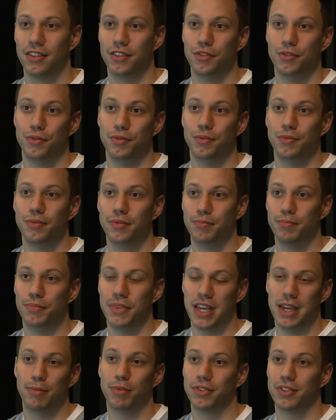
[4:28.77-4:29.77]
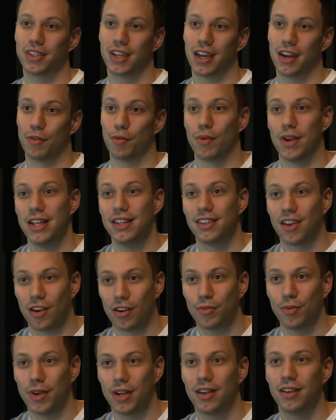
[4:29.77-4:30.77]
to be able to kind of rent
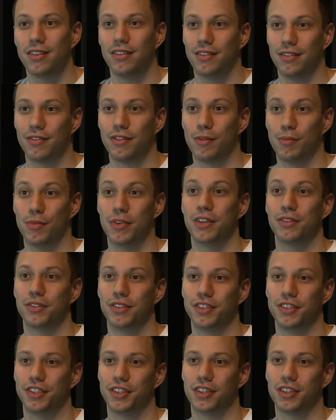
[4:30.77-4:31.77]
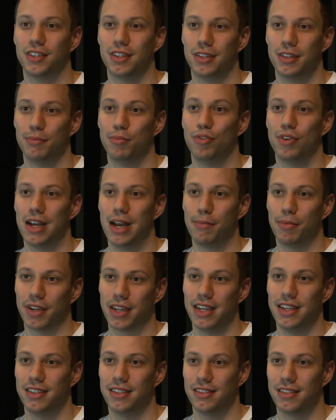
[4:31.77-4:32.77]
hardware from Windows Azure and deploy
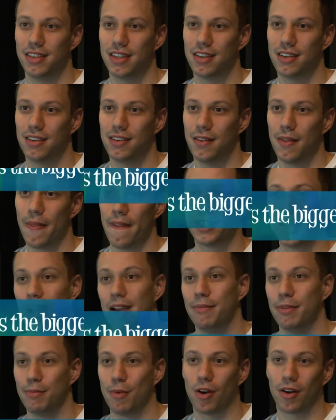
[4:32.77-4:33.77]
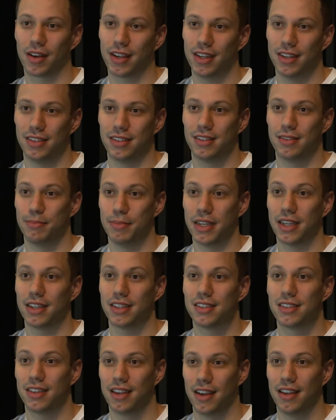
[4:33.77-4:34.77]
applications there. Time to market is the
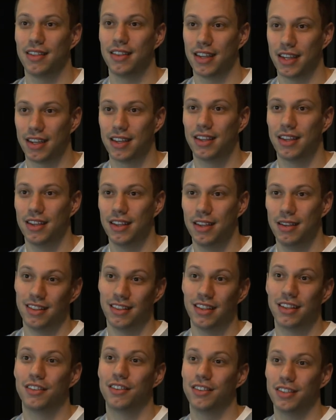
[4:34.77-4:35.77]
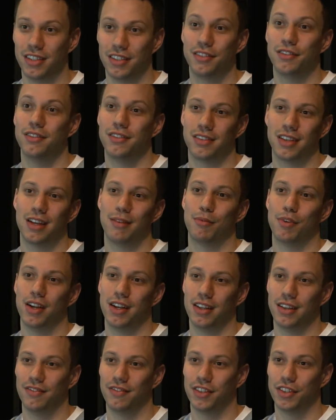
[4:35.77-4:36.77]
biggest, I think. Literally, as soon as I'm
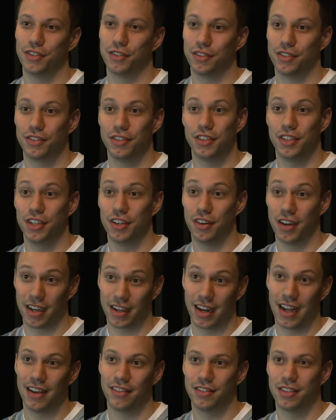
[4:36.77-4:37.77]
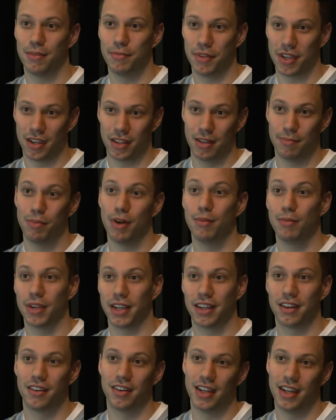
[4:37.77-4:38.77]
ready in Visual Studio, I could have something on the
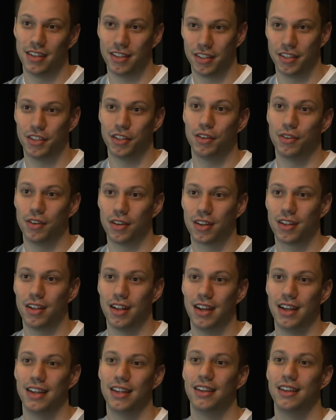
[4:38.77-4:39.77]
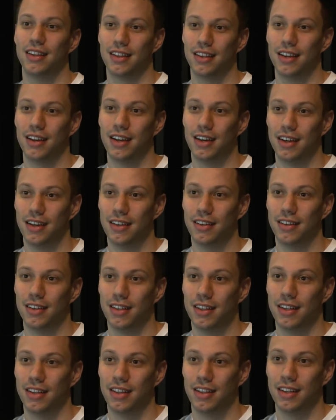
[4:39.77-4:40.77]
public internet to show a client.
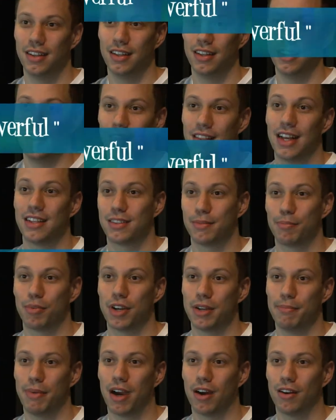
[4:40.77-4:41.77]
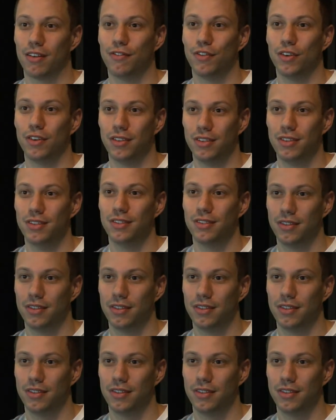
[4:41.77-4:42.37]
That's pretty powerful.